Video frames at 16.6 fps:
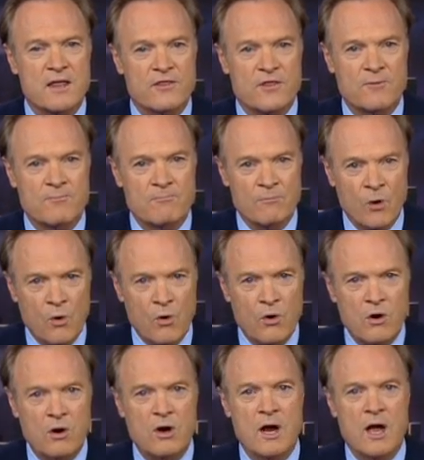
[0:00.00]
the
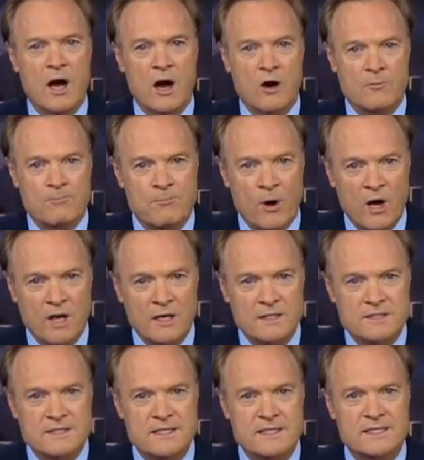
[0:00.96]
more our
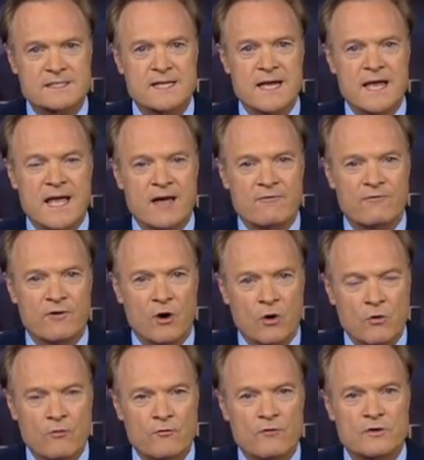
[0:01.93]
politics have
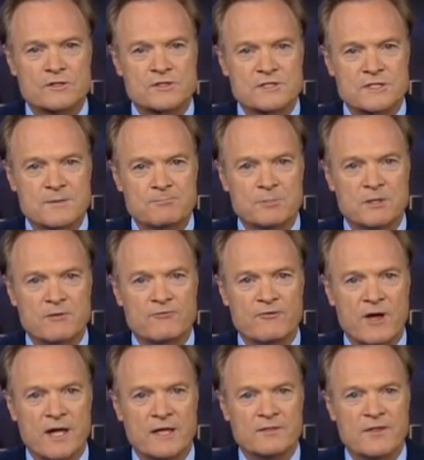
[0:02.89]

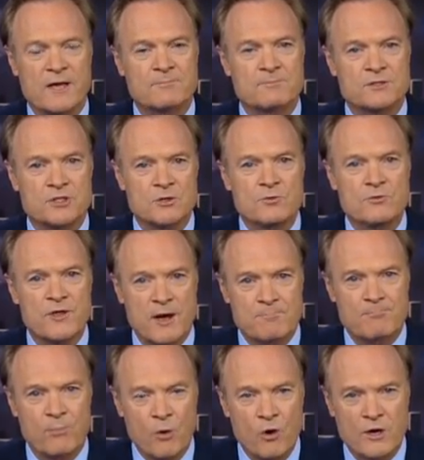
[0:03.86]
oversimplified them to
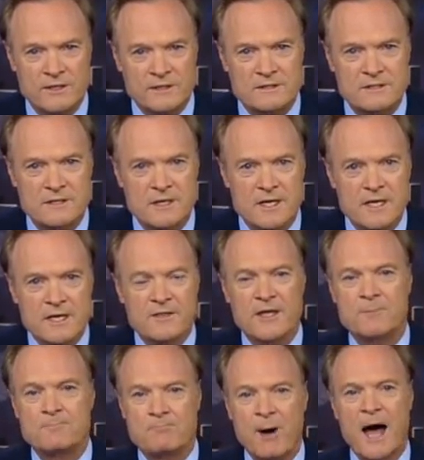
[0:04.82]
the point
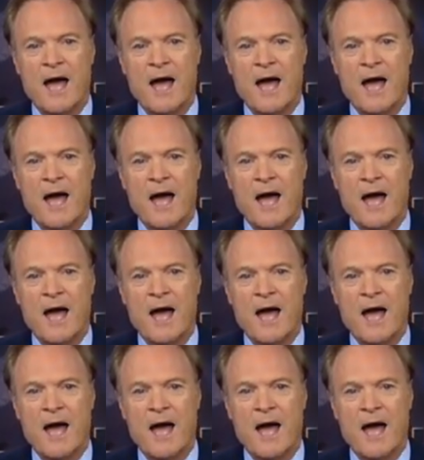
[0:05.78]
that